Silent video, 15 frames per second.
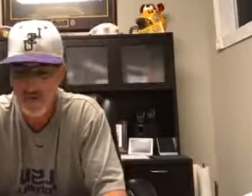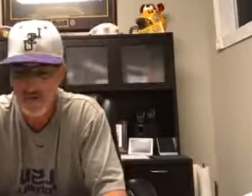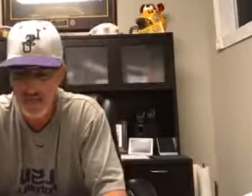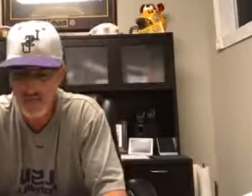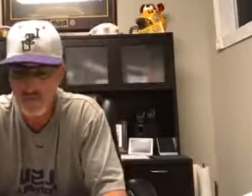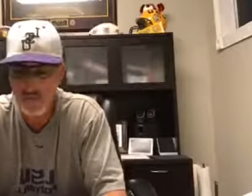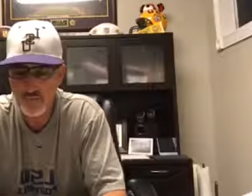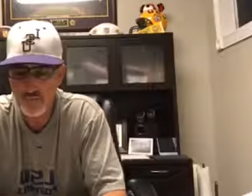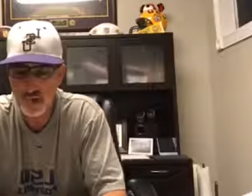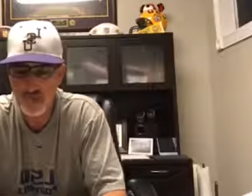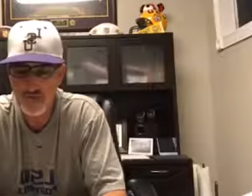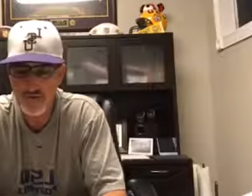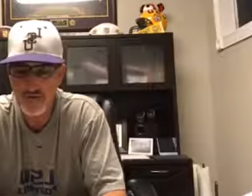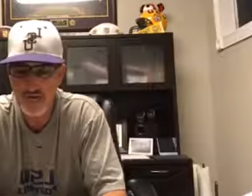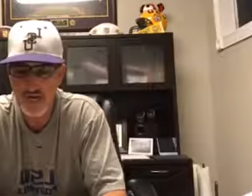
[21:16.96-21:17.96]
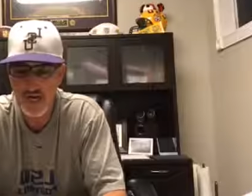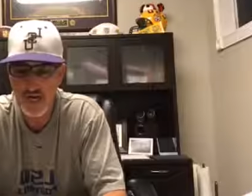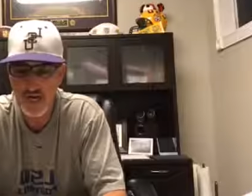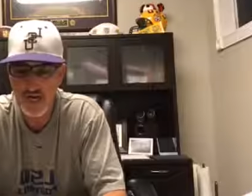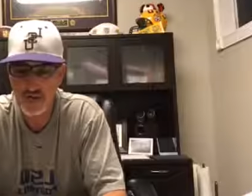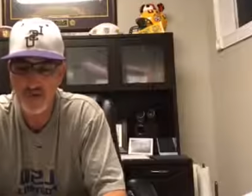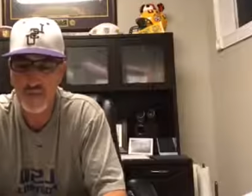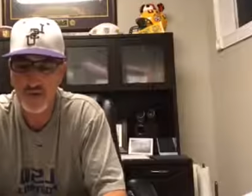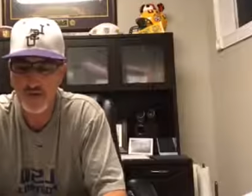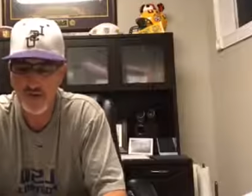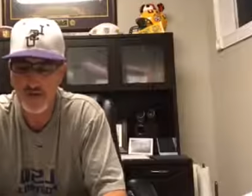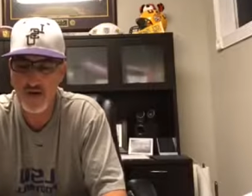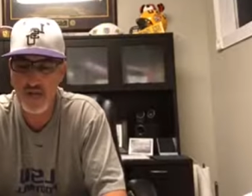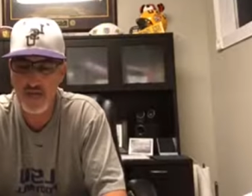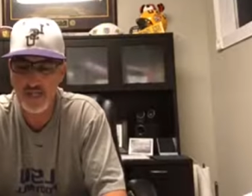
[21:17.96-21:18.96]
That's what Paul's saying. It's
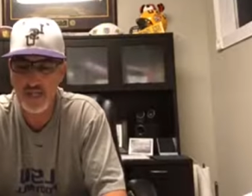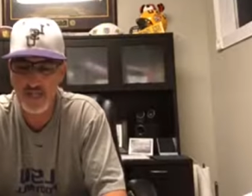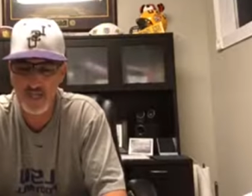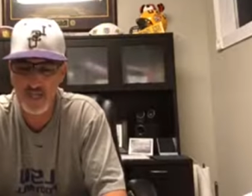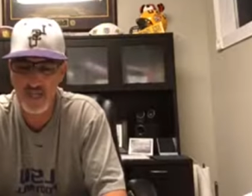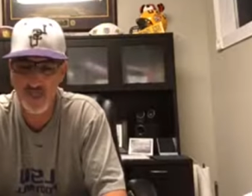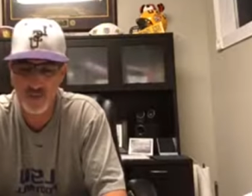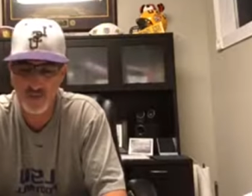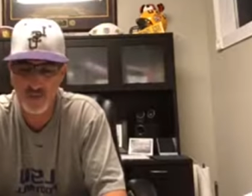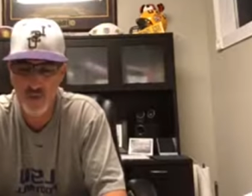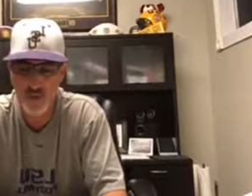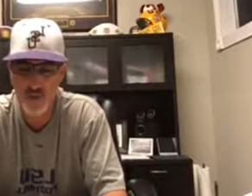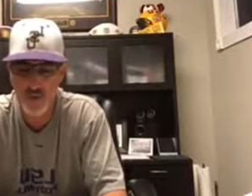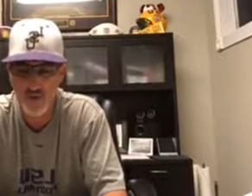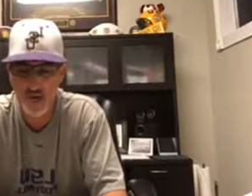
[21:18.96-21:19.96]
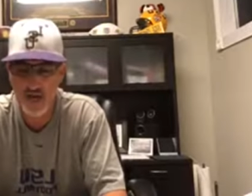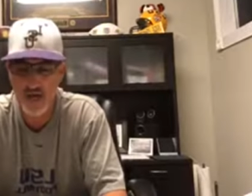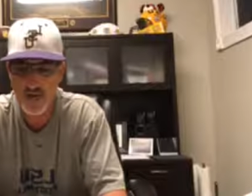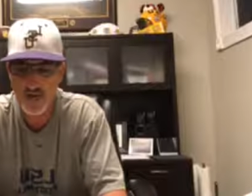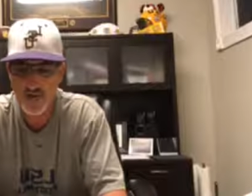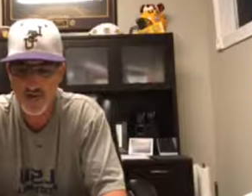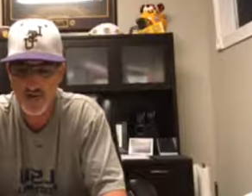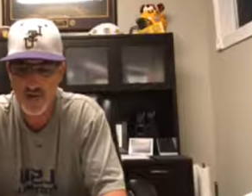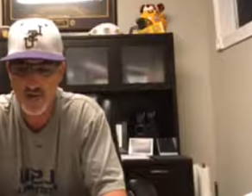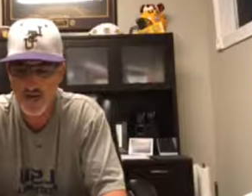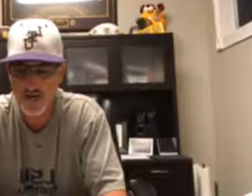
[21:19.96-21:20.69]
better not to eat or drink wine or do